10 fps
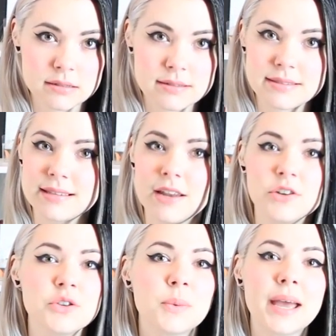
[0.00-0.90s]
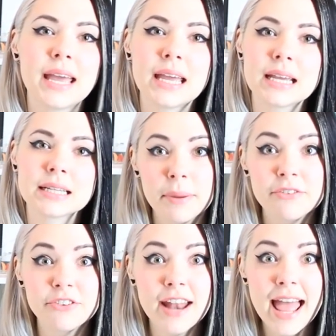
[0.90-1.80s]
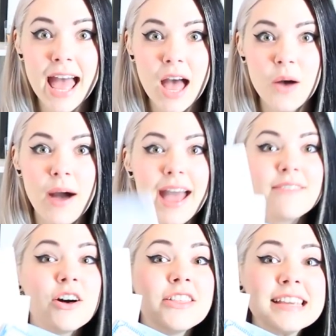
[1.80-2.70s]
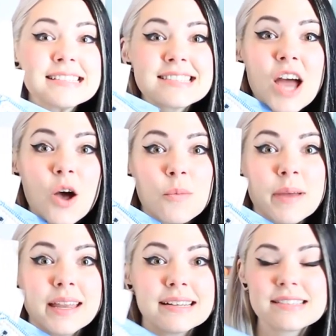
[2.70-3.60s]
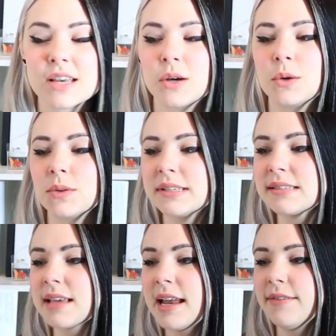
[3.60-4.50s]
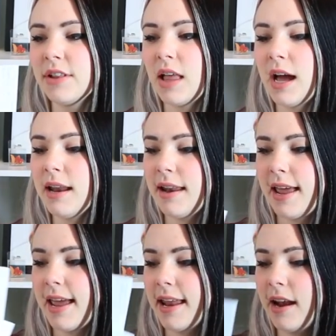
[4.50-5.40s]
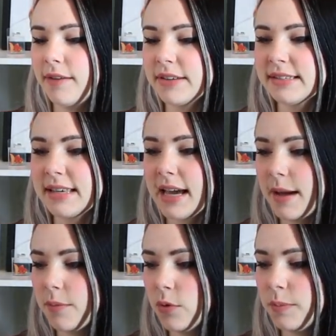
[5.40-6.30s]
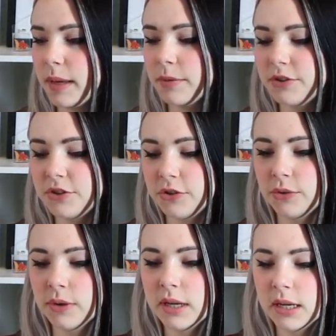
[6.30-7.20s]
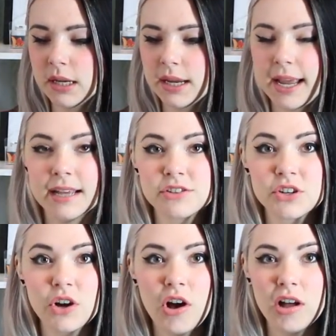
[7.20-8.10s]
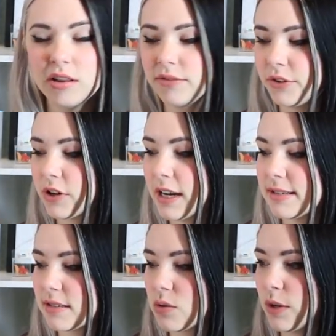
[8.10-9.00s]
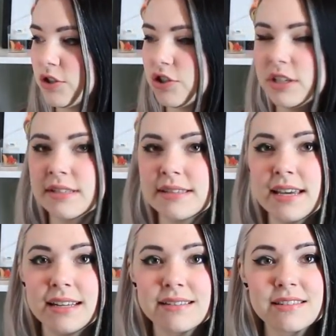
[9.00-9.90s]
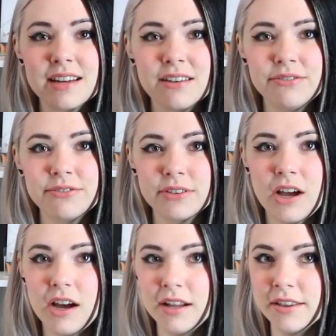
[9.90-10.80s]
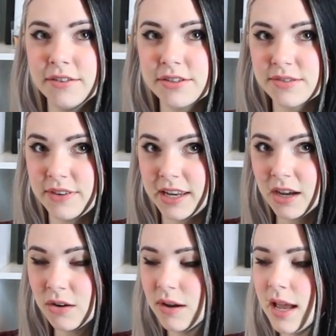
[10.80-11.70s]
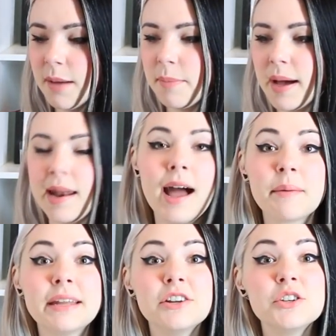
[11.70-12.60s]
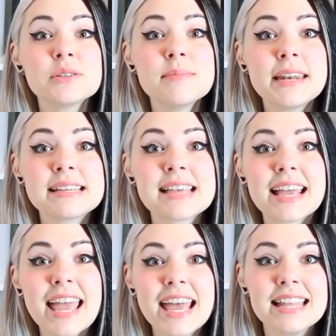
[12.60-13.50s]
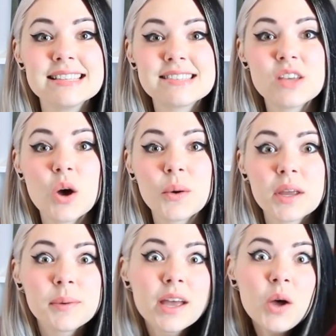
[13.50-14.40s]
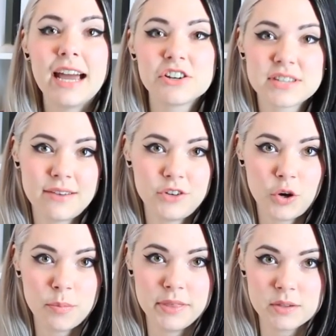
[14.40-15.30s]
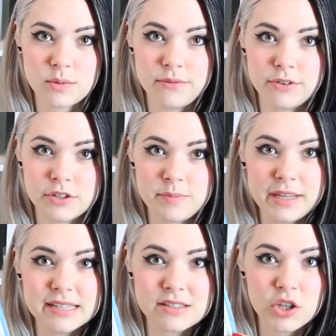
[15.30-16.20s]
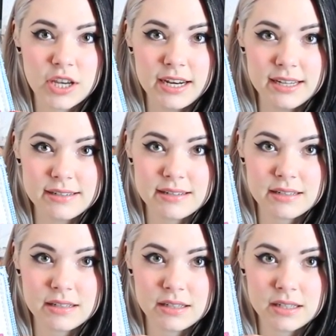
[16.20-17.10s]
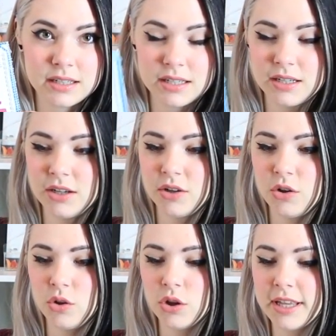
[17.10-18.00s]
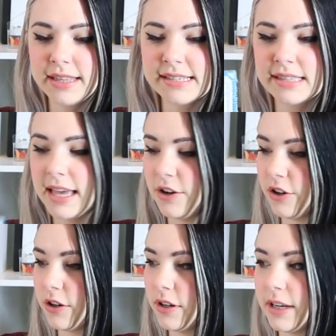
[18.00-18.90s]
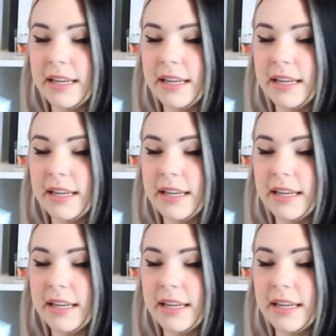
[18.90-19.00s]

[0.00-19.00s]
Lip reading: Send away. But for now, I have all these to open, so this is kind of a lot, and obviously I won't be able to answer all of you guys' questions and stuff on this video, but I'm gonna do as many as I can, so here we go. I just have to open this one first, because look at it. Look at this letter.